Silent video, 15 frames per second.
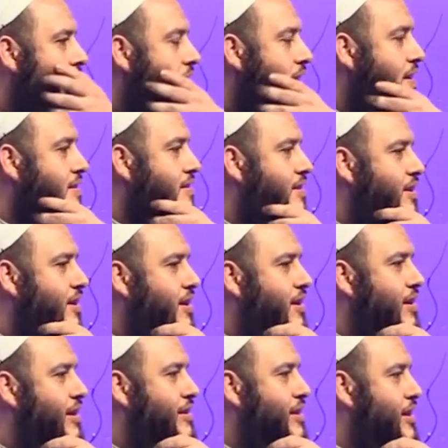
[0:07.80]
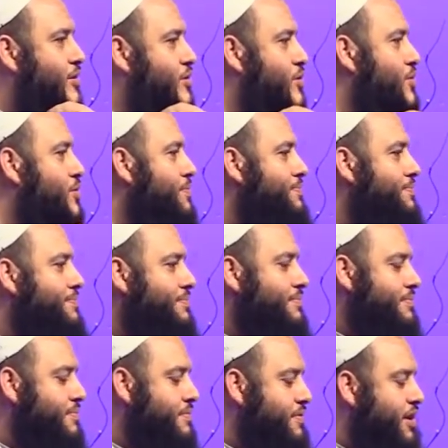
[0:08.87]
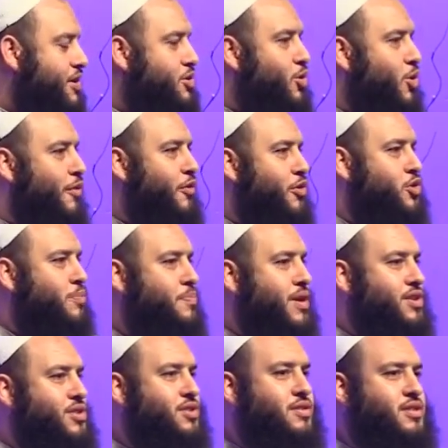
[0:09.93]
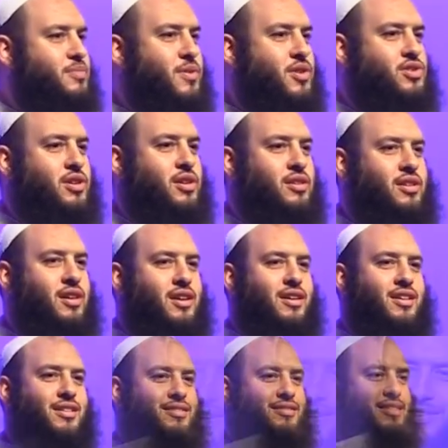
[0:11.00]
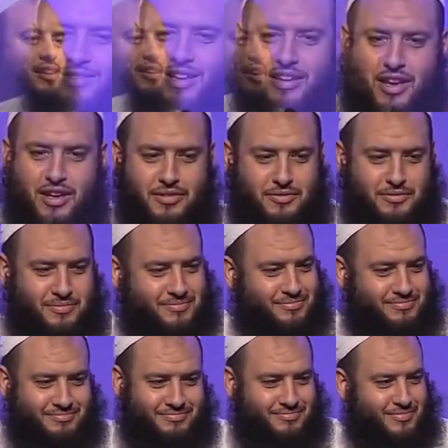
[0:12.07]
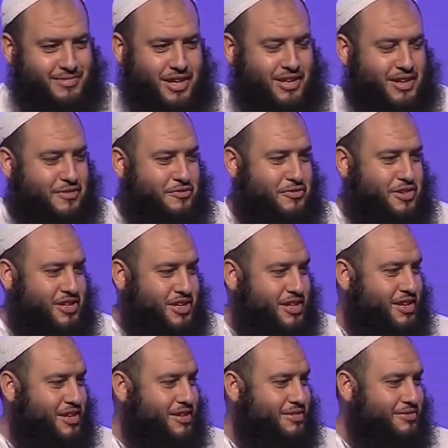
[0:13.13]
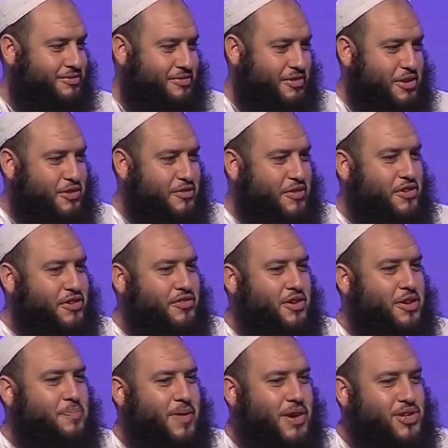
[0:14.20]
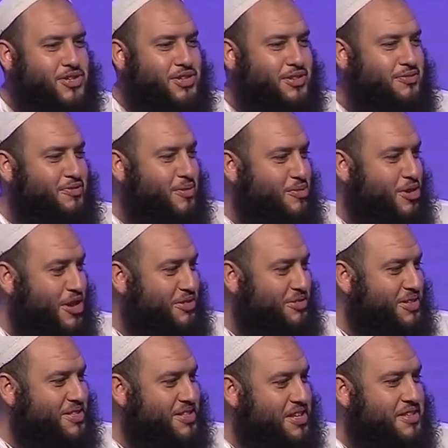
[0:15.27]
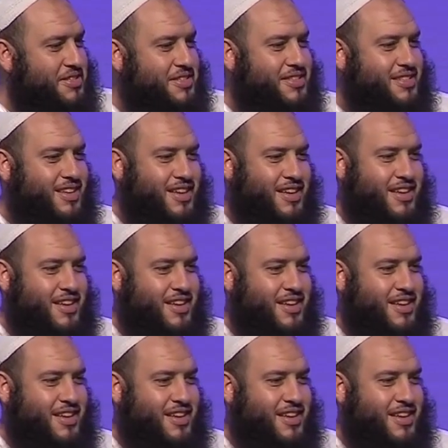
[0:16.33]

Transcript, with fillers: And uh, I'd like to thank you all for your patience, mashallah. Again, like every year, very, very, very patient from 9 to 6.